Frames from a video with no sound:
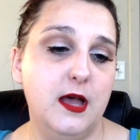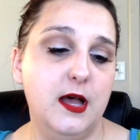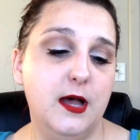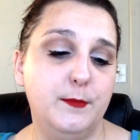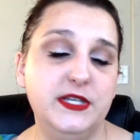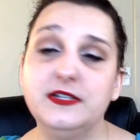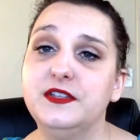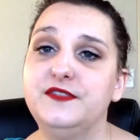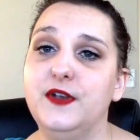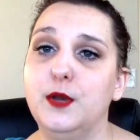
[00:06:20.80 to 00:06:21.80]
up until
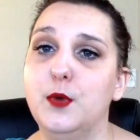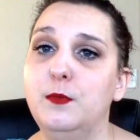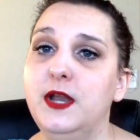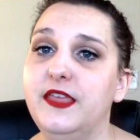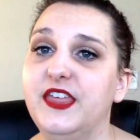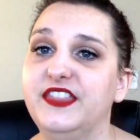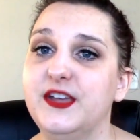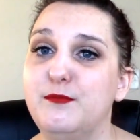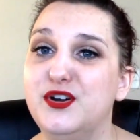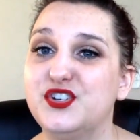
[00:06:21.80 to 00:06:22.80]
this very moment, I thought
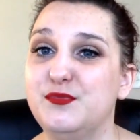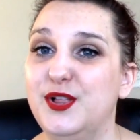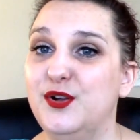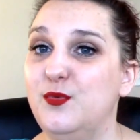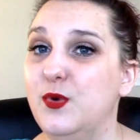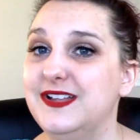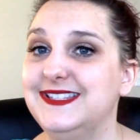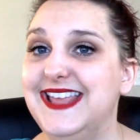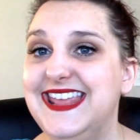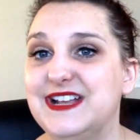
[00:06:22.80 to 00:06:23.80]
that marshmallow was
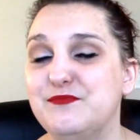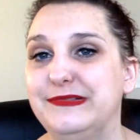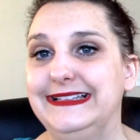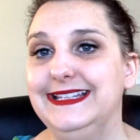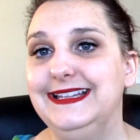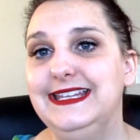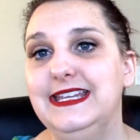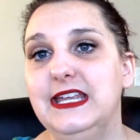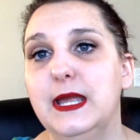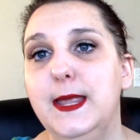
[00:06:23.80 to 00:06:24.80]
a
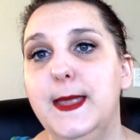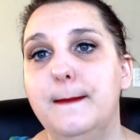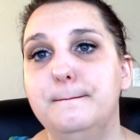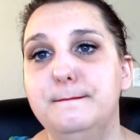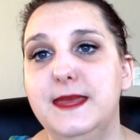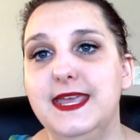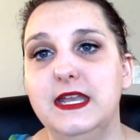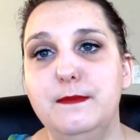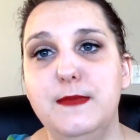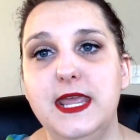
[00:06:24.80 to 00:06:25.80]
completely
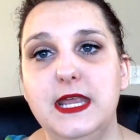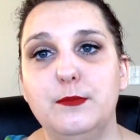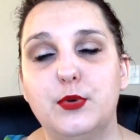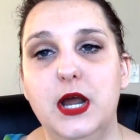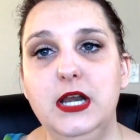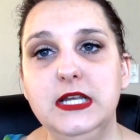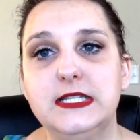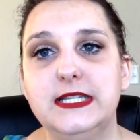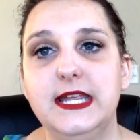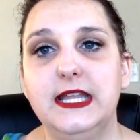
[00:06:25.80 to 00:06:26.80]
man-made
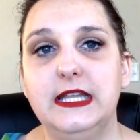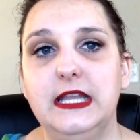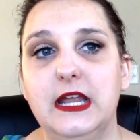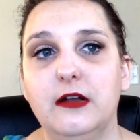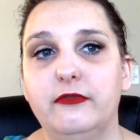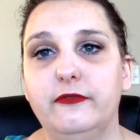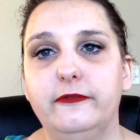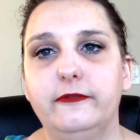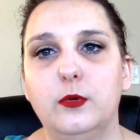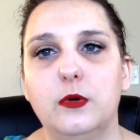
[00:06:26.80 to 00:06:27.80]
product and
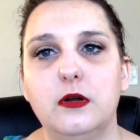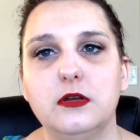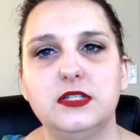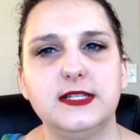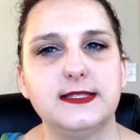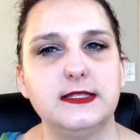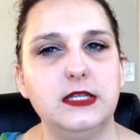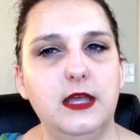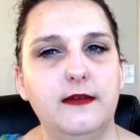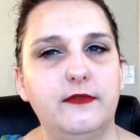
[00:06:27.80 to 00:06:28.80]
therefore doesn't
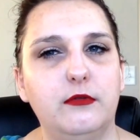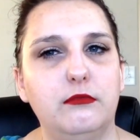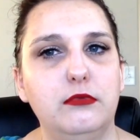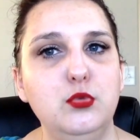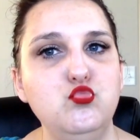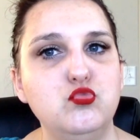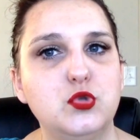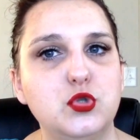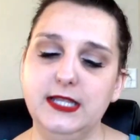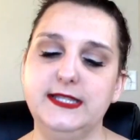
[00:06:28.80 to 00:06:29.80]
have a root.
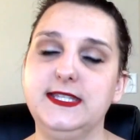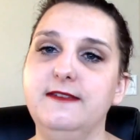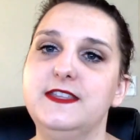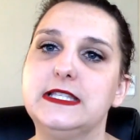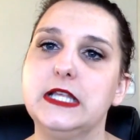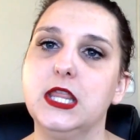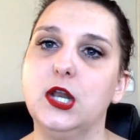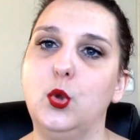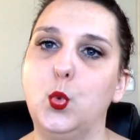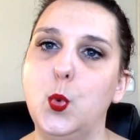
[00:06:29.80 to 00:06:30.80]
Let's give this a
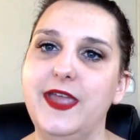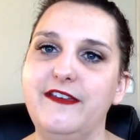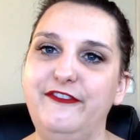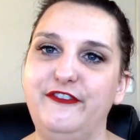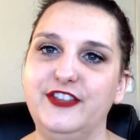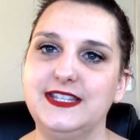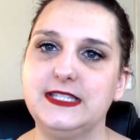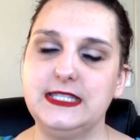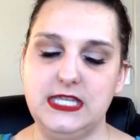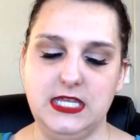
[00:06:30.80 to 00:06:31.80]
little whiff and
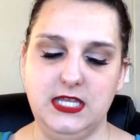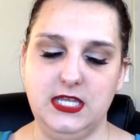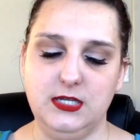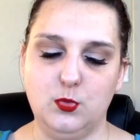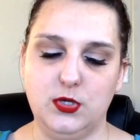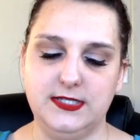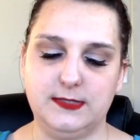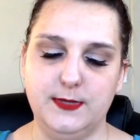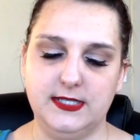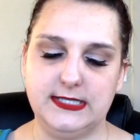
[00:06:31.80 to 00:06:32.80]
see what it
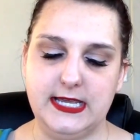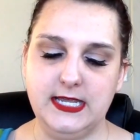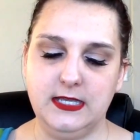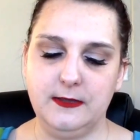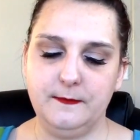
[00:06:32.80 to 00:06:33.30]
smells like.